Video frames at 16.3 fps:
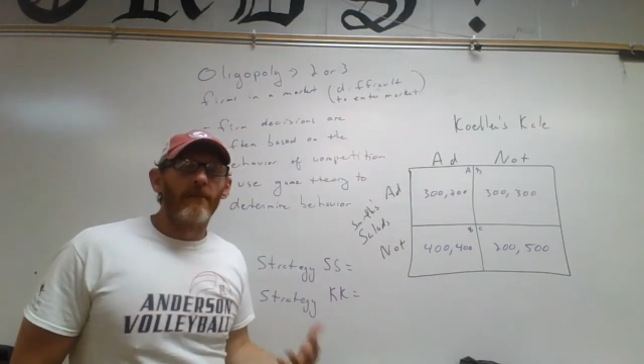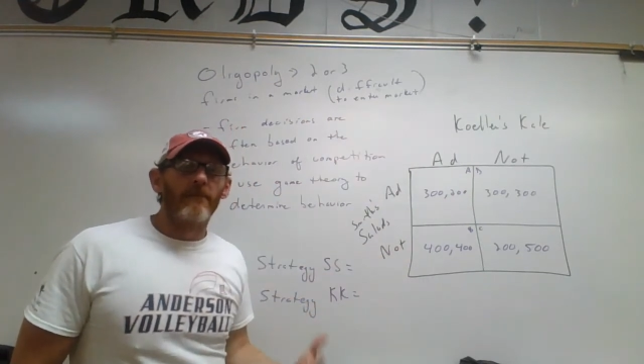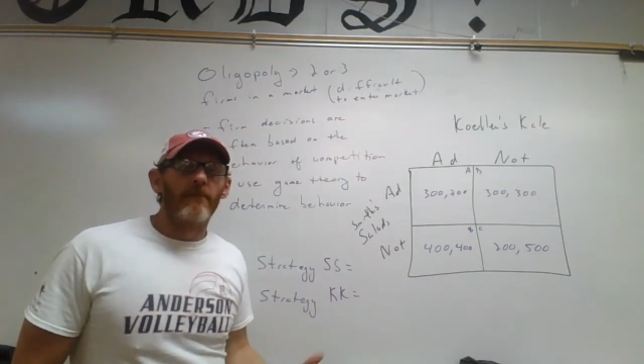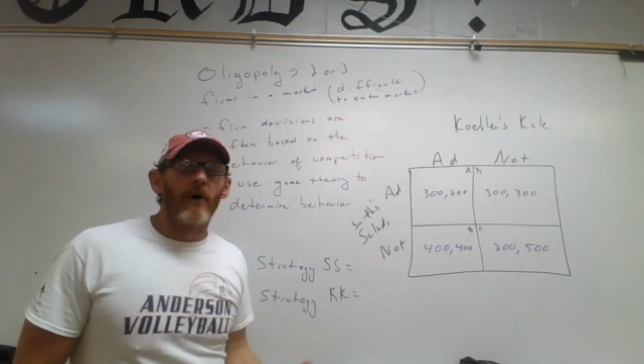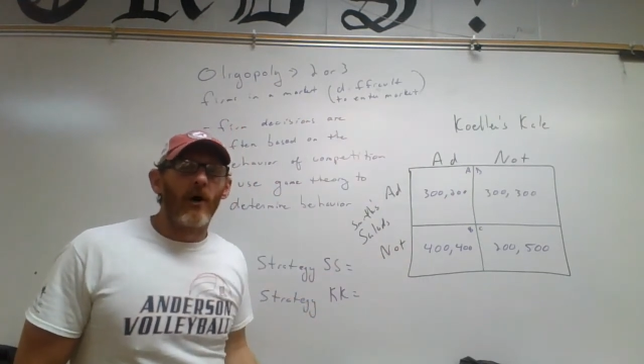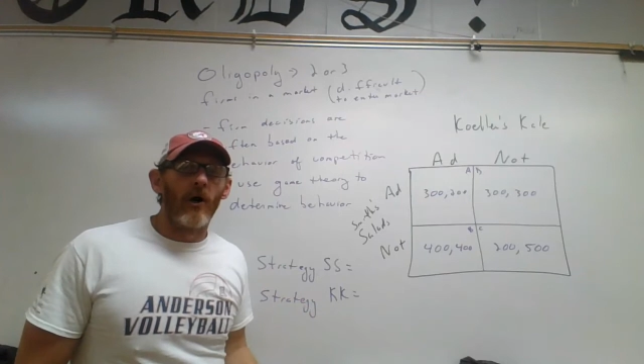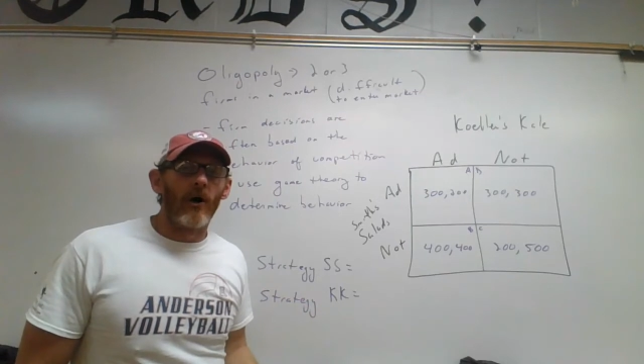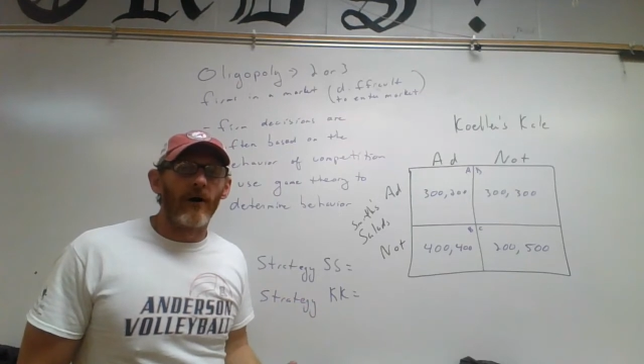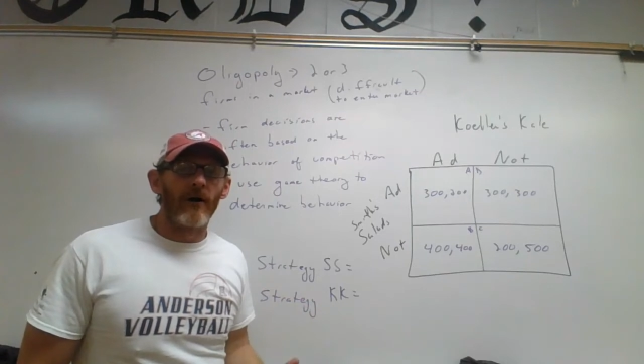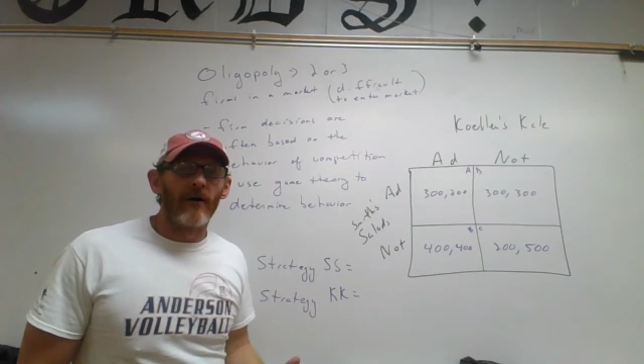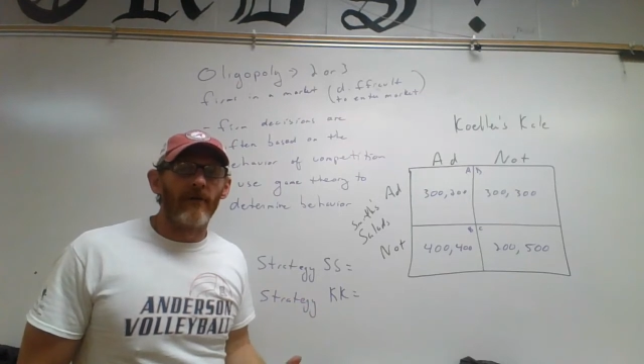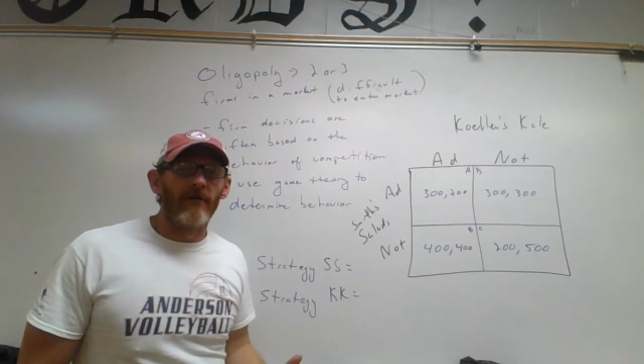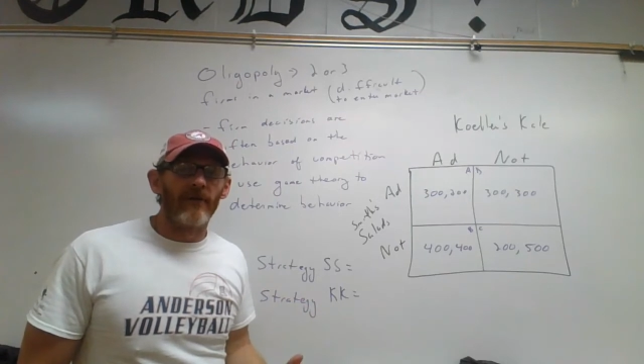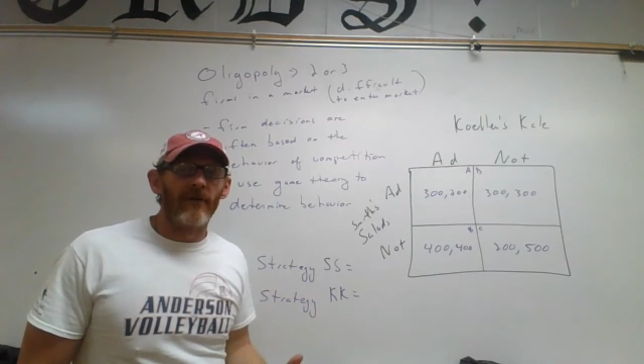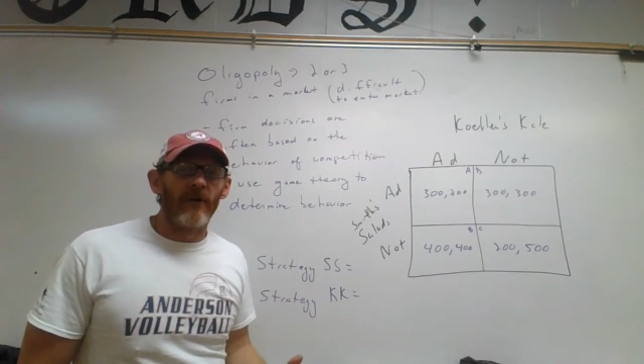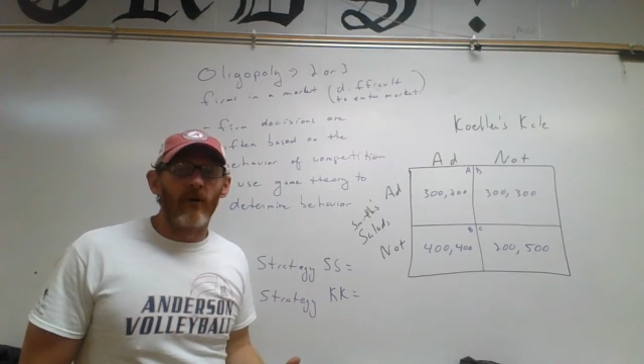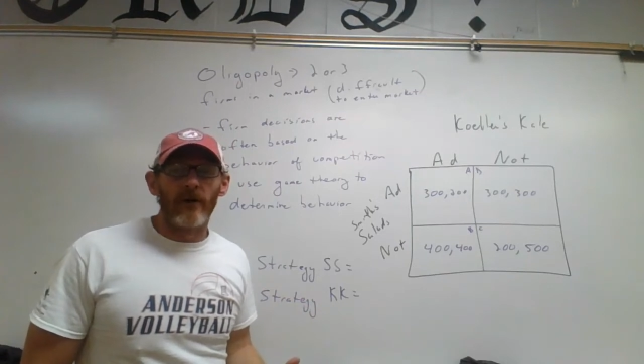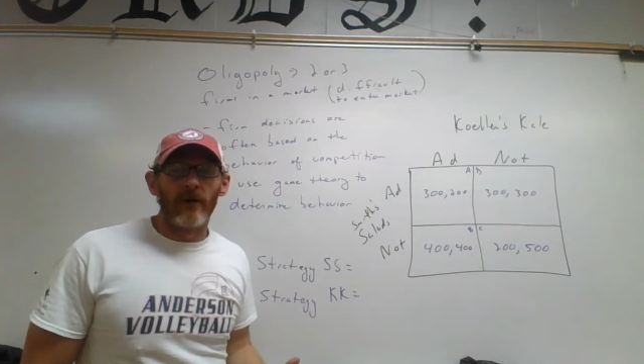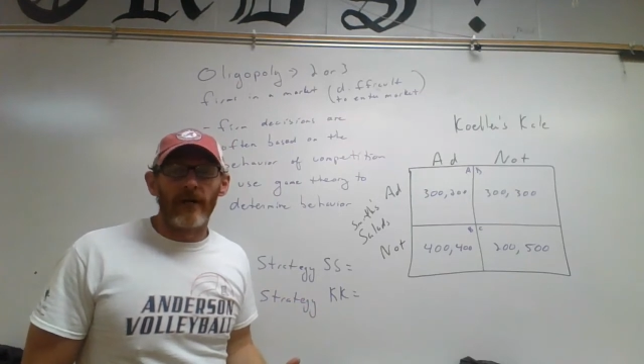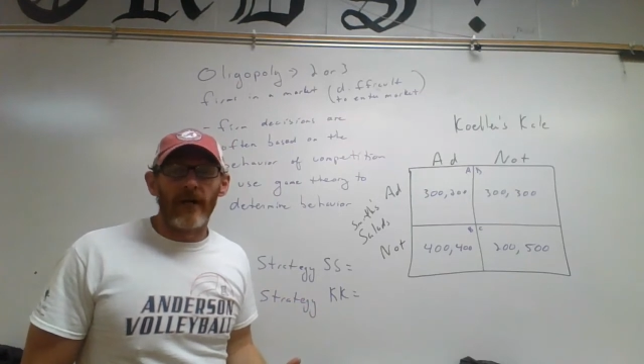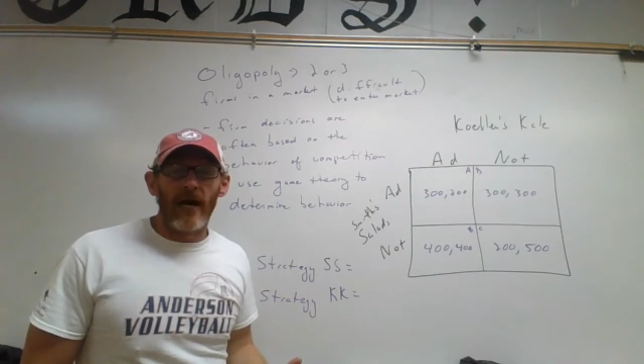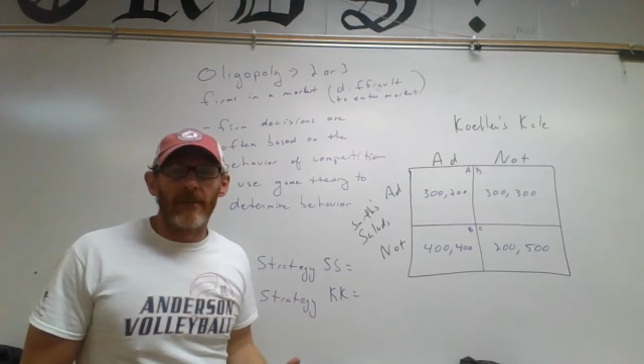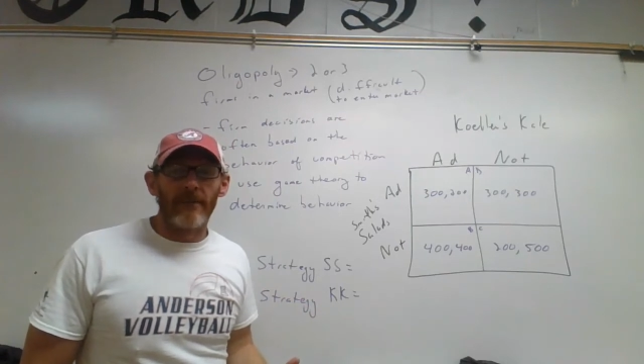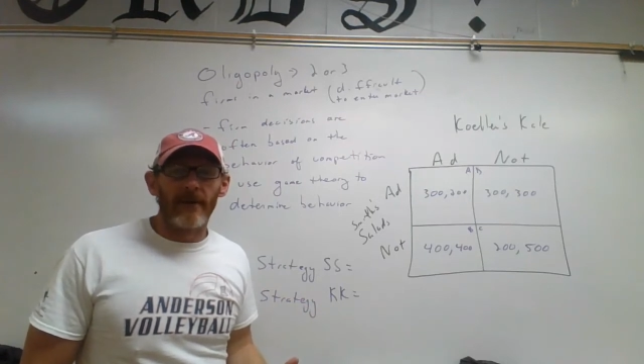part of an
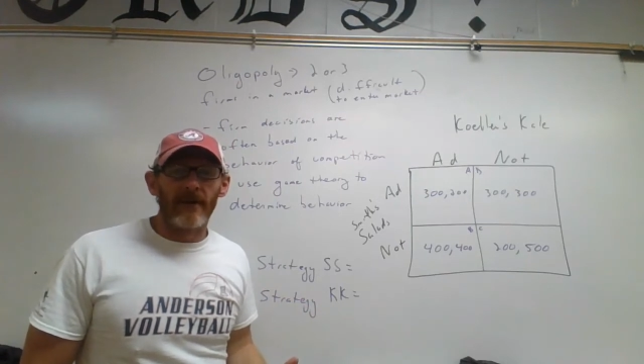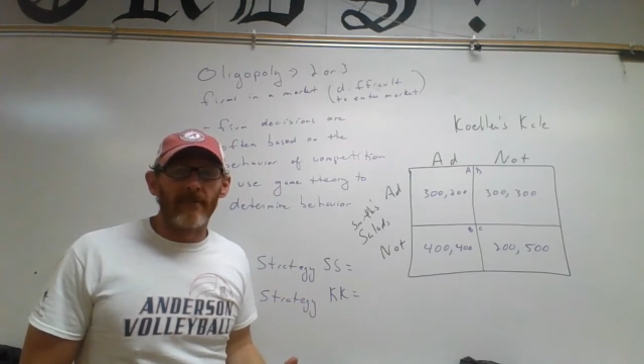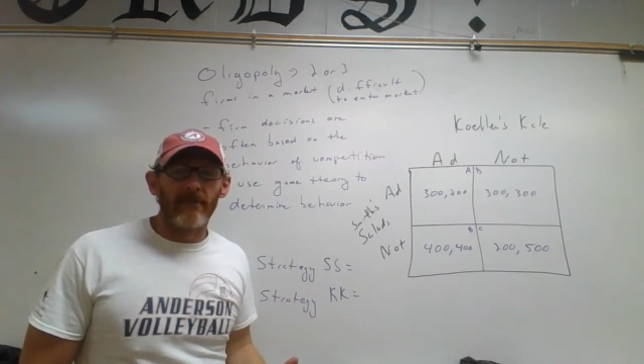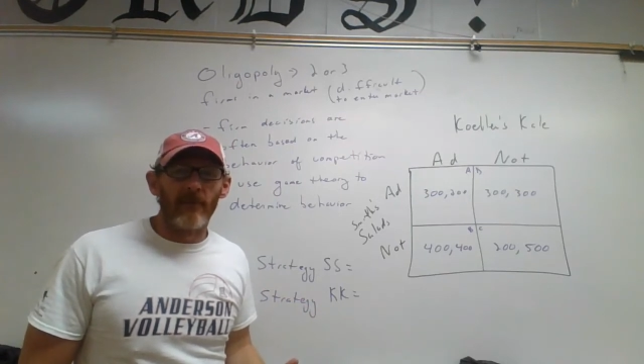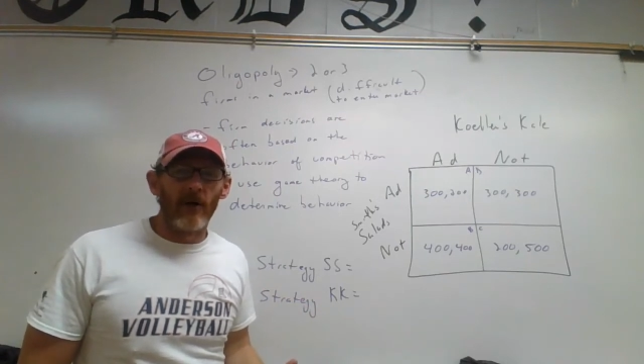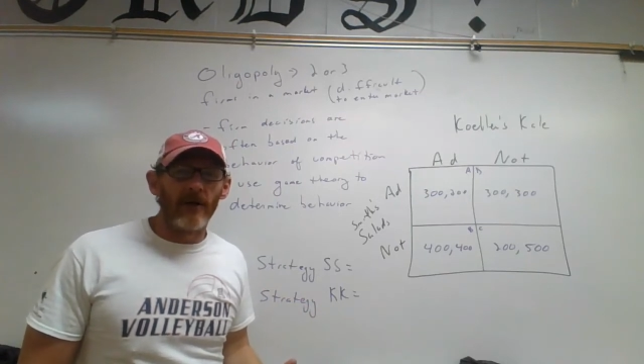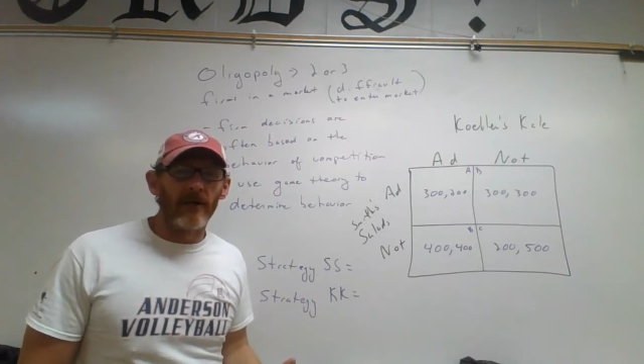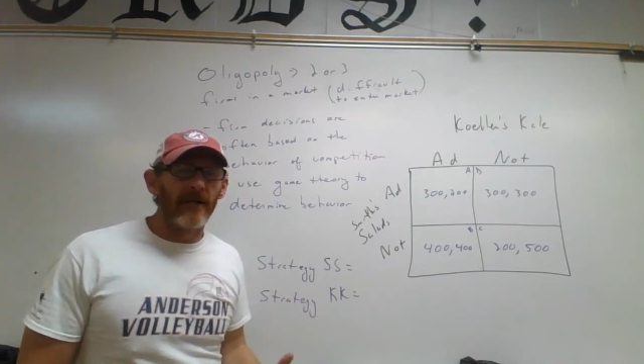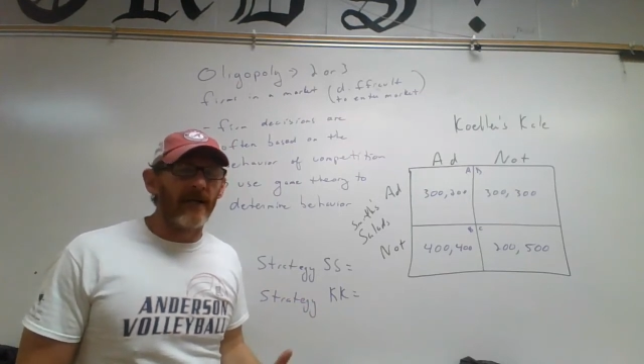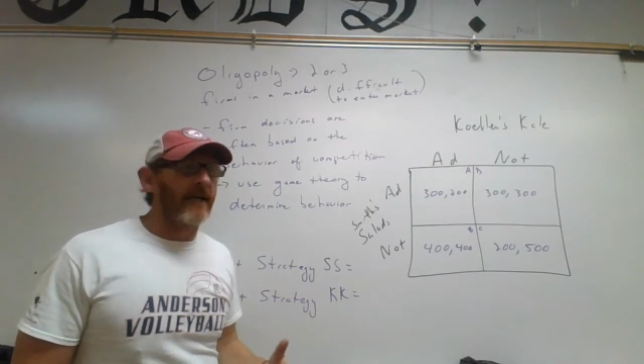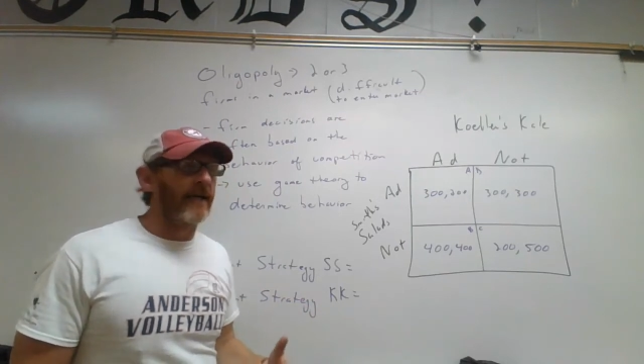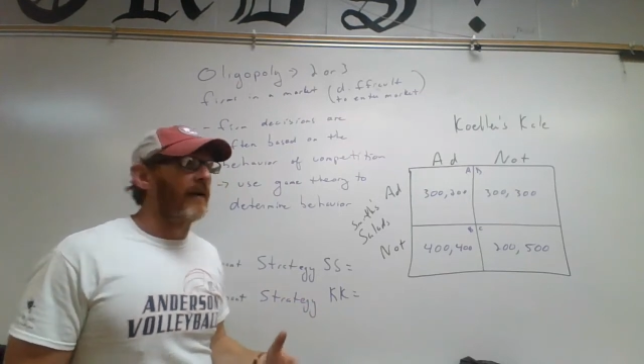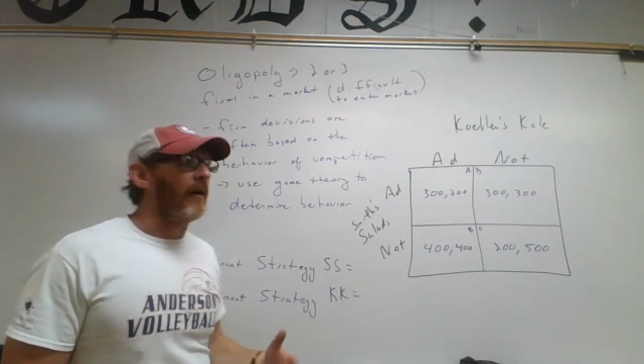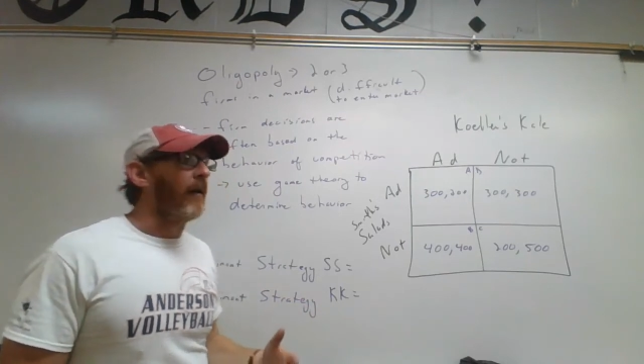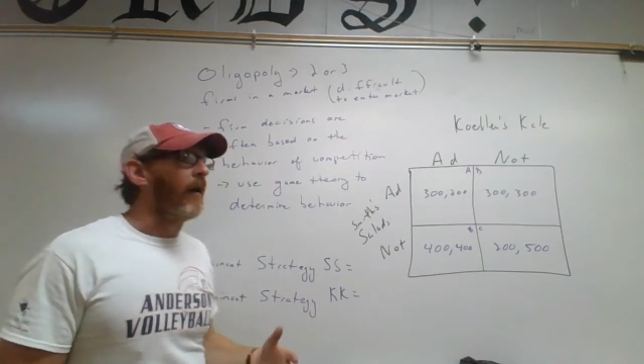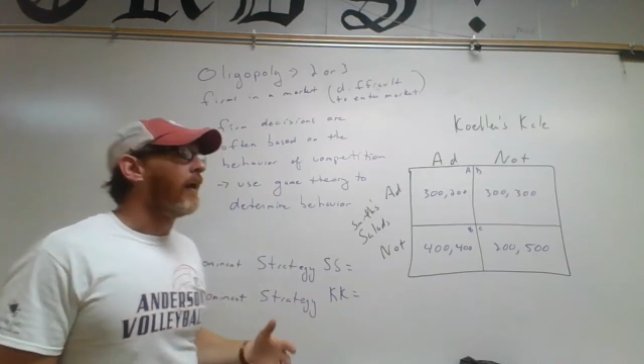oligopic market